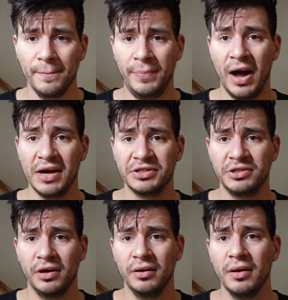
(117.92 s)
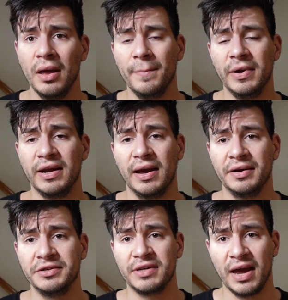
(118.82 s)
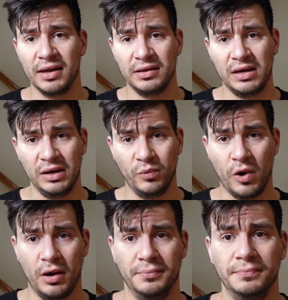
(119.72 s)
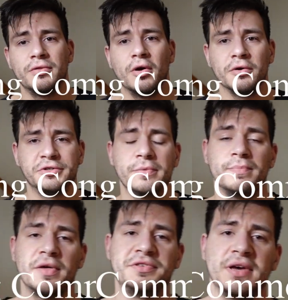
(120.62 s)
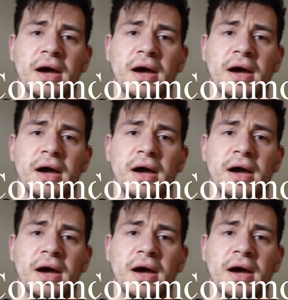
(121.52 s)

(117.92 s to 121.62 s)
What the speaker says: pasta, bananas, and quinoa. There are some myths